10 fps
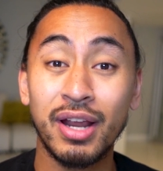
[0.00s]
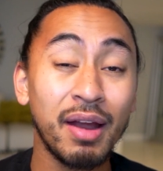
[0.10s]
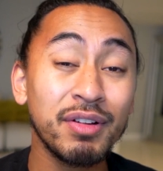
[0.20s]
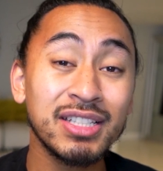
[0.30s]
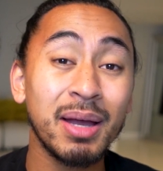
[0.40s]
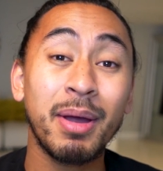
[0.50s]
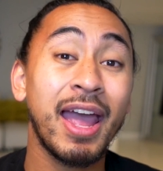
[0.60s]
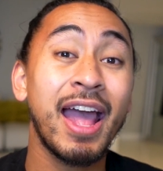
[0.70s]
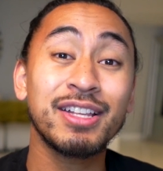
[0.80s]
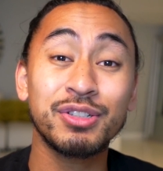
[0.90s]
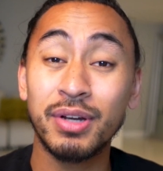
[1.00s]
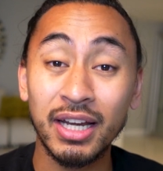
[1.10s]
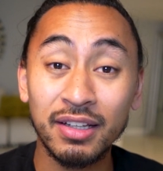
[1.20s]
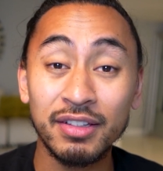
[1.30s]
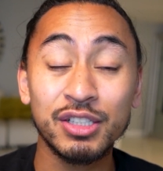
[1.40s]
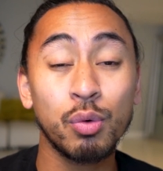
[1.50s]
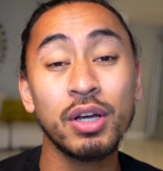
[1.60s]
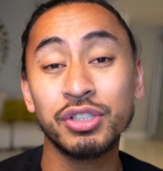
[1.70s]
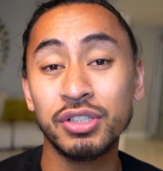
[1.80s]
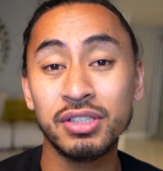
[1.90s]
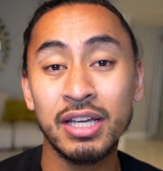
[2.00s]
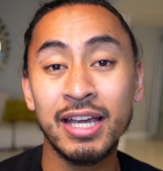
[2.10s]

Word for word: every time I answer any of these questions,